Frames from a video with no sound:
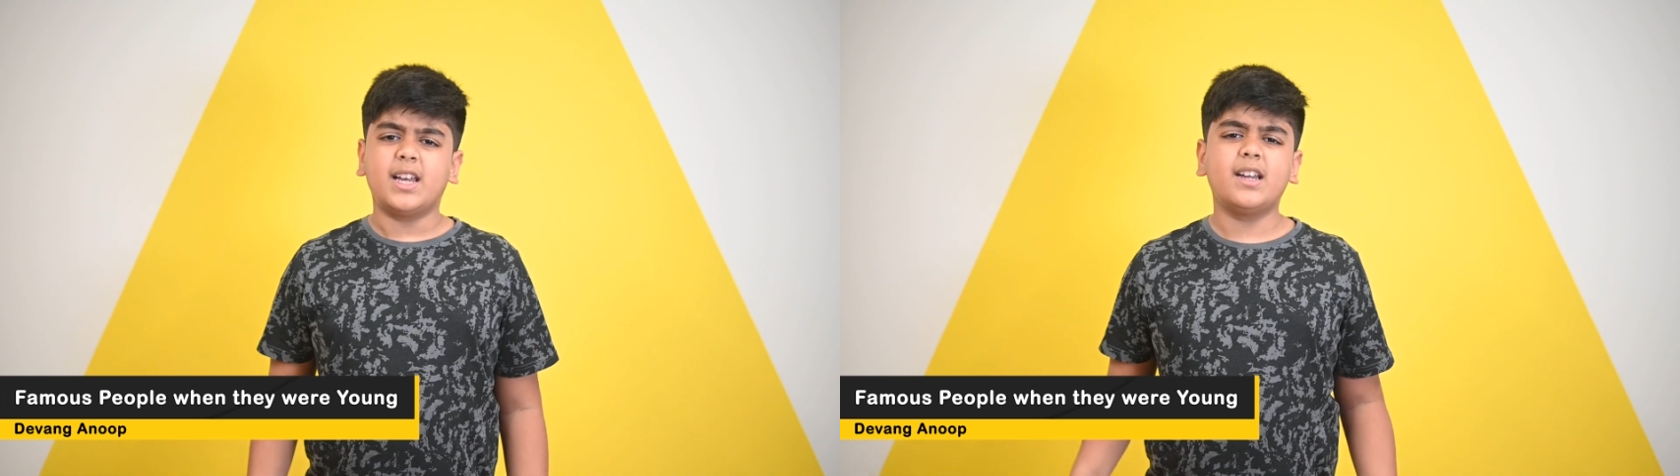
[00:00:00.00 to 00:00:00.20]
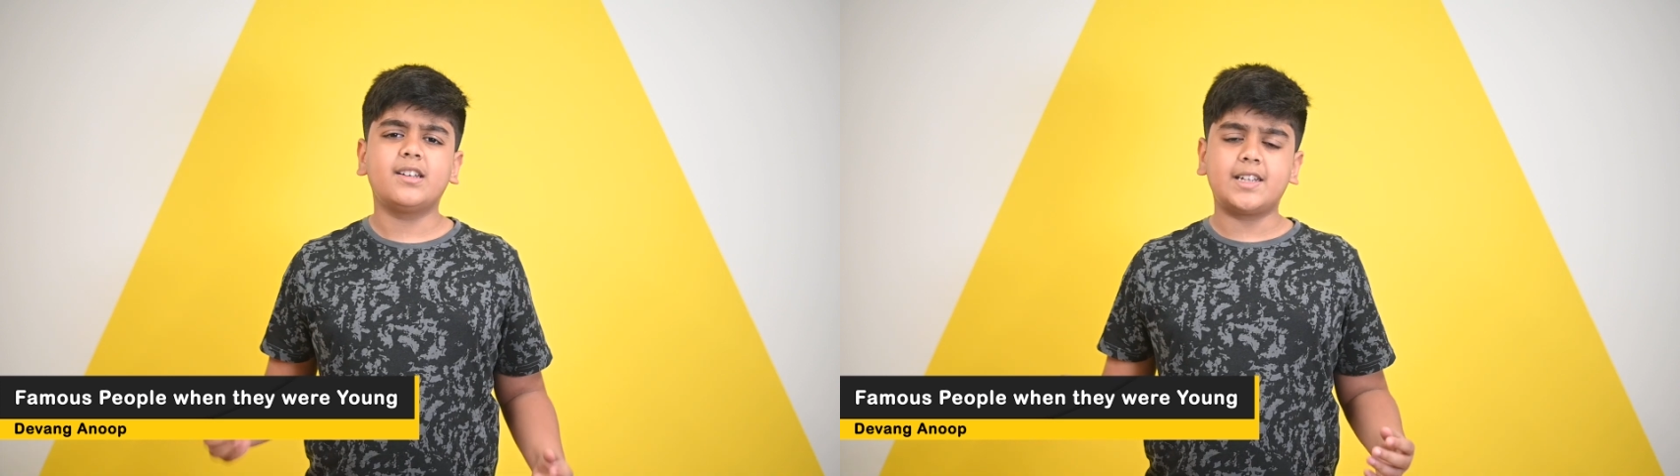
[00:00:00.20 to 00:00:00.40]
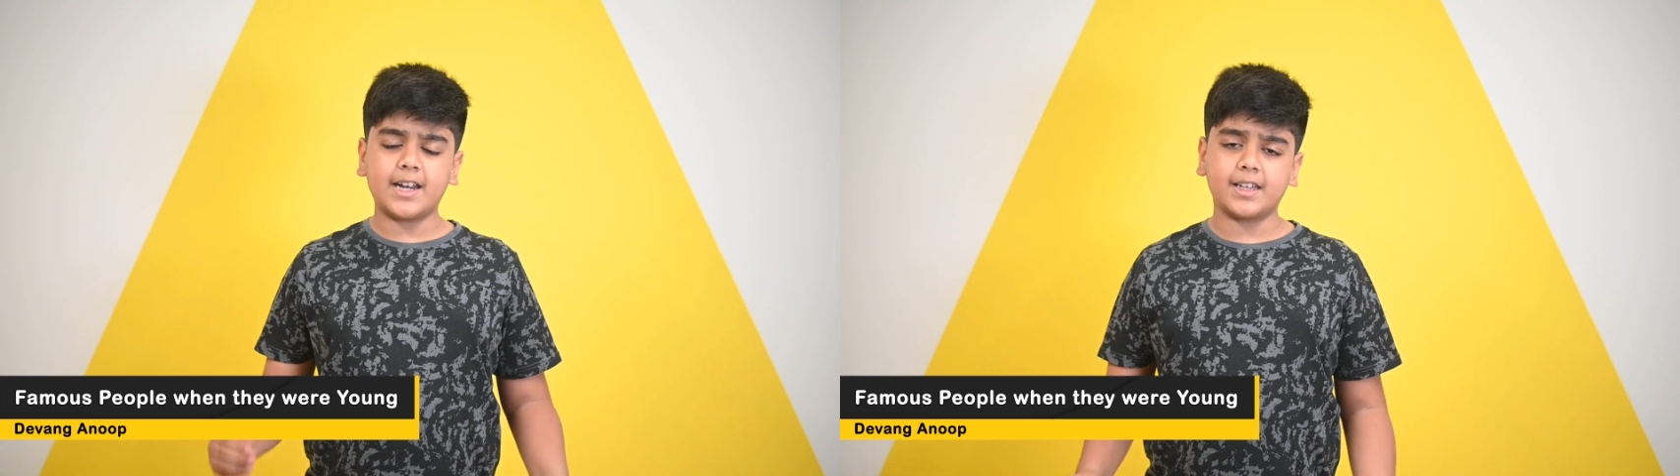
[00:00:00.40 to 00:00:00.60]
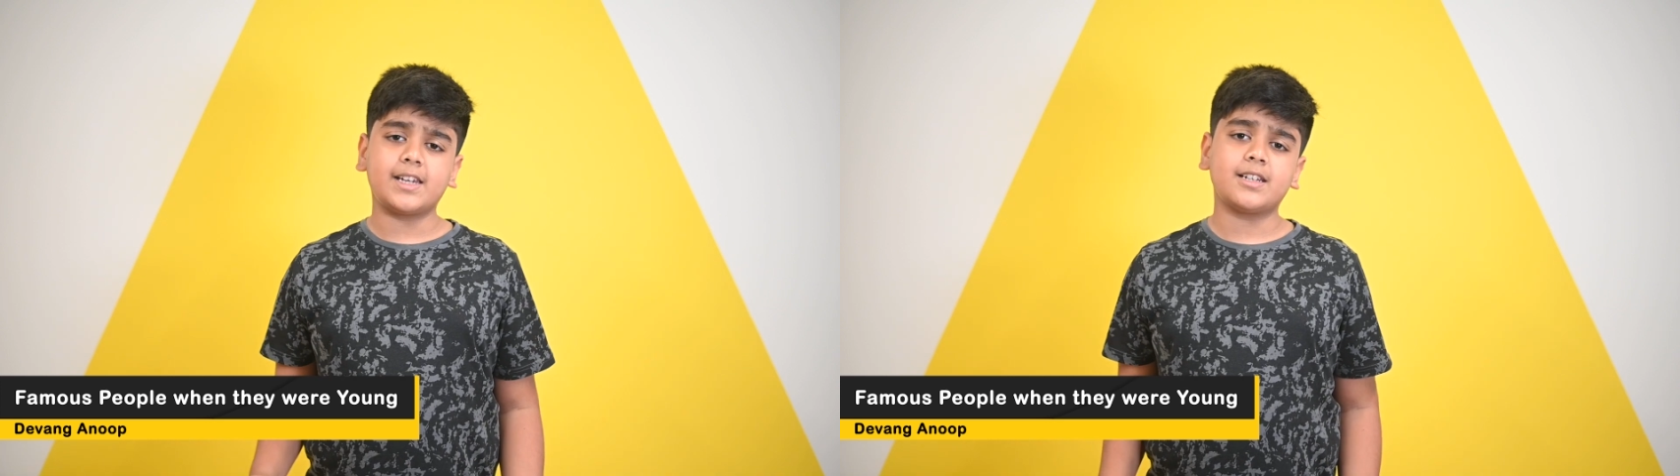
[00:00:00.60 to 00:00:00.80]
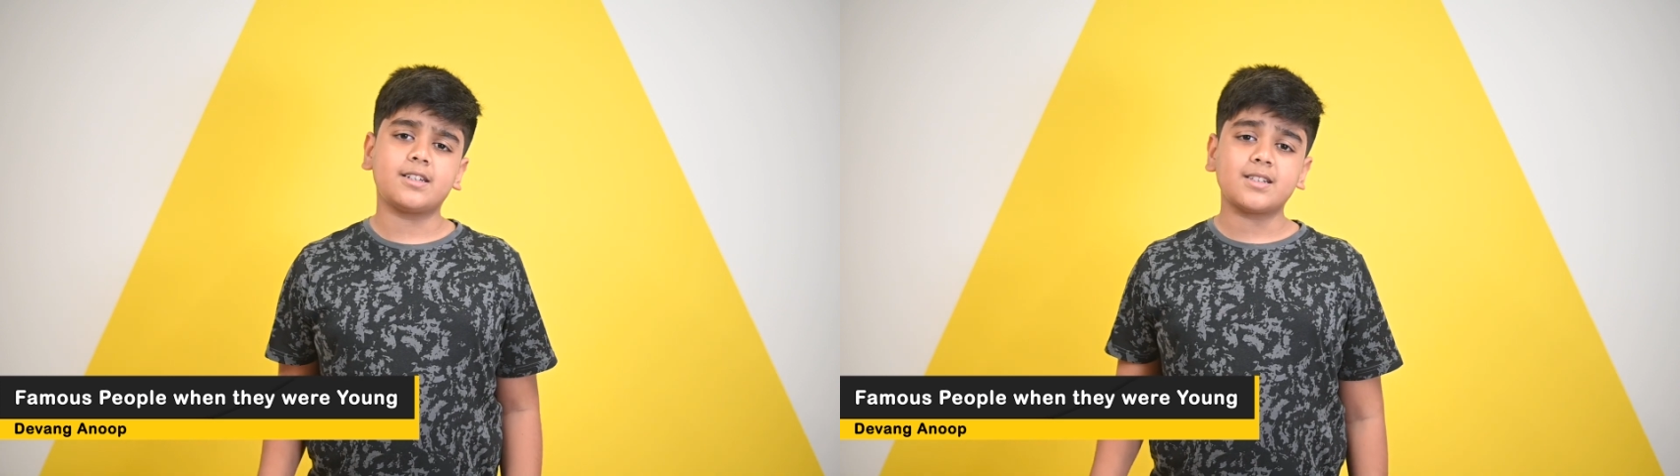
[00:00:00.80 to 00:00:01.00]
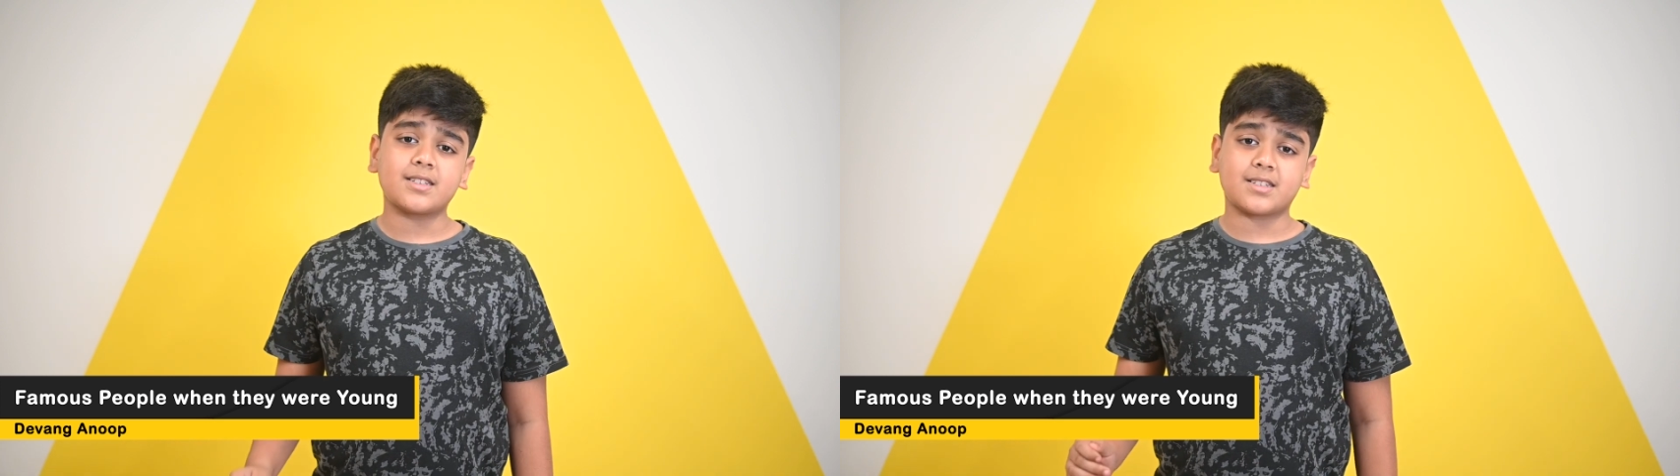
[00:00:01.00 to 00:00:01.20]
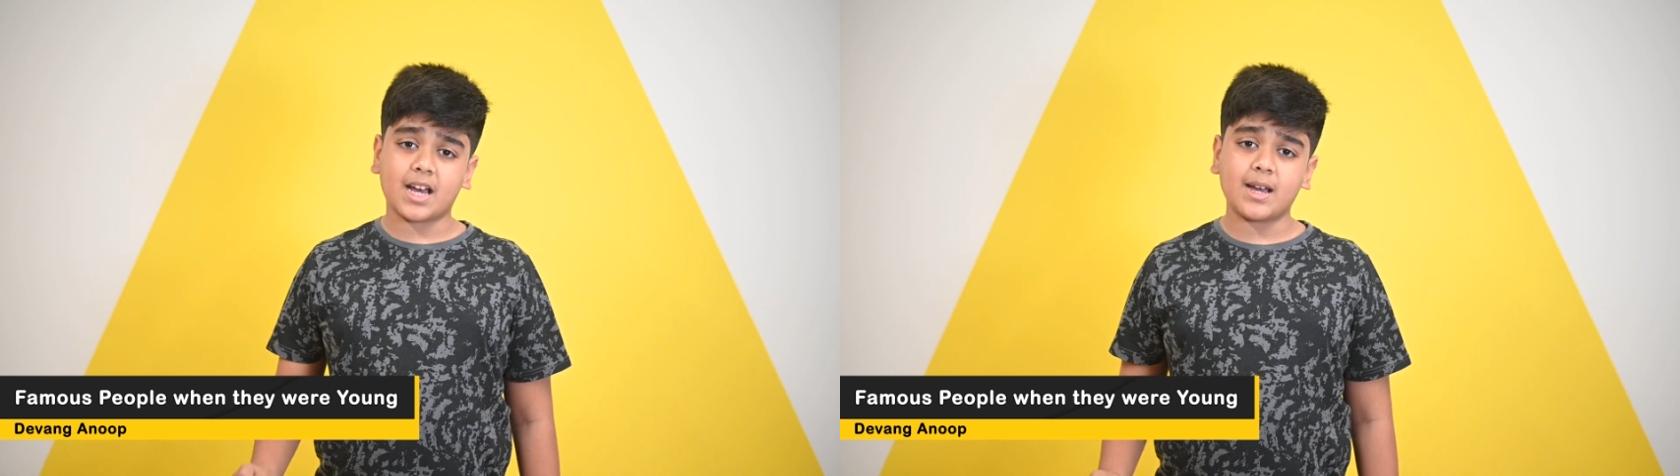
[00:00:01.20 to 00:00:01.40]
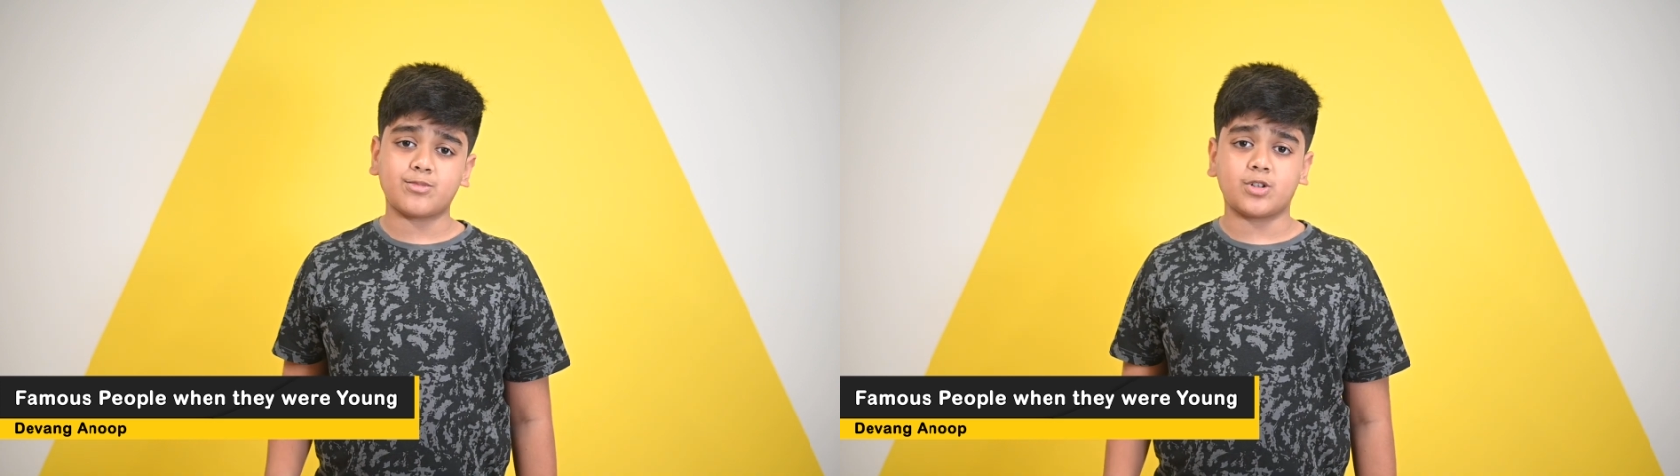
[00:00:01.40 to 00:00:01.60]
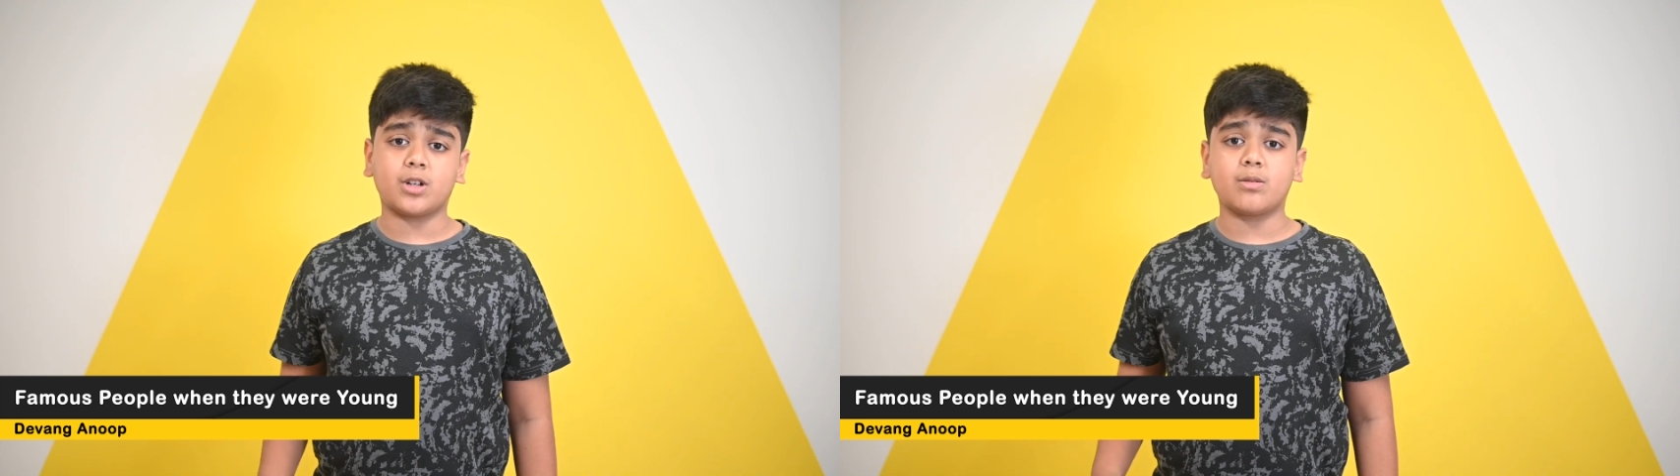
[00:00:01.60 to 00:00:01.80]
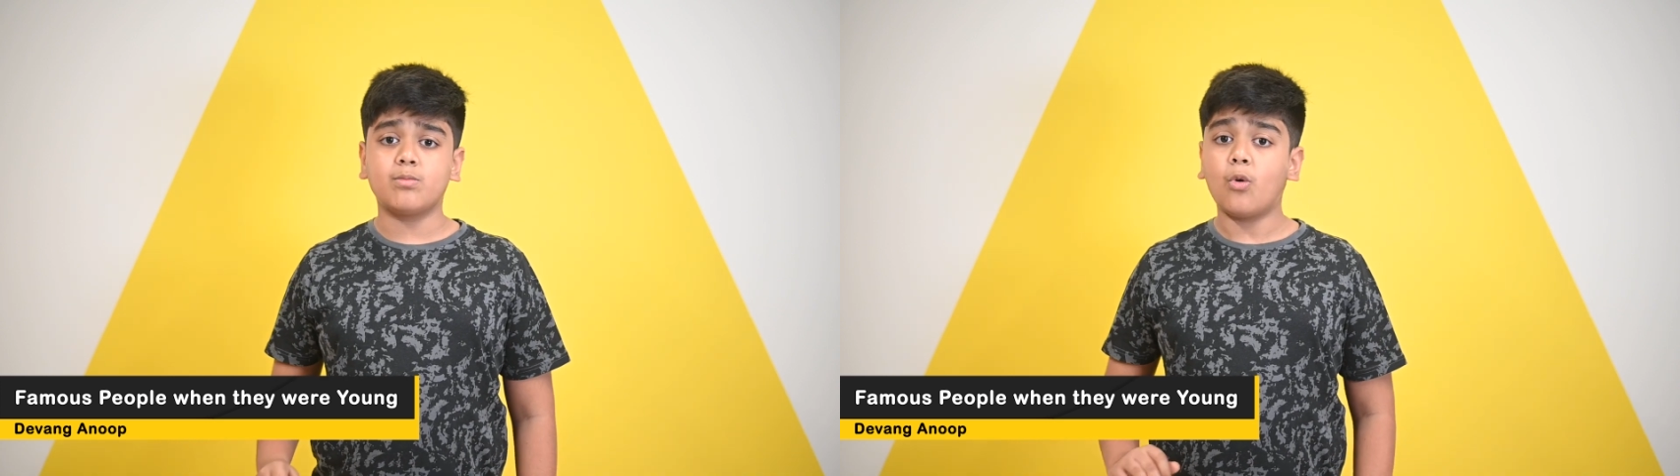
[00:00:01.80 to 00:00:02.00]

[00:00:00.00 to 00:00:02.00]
He dedicated his time to learn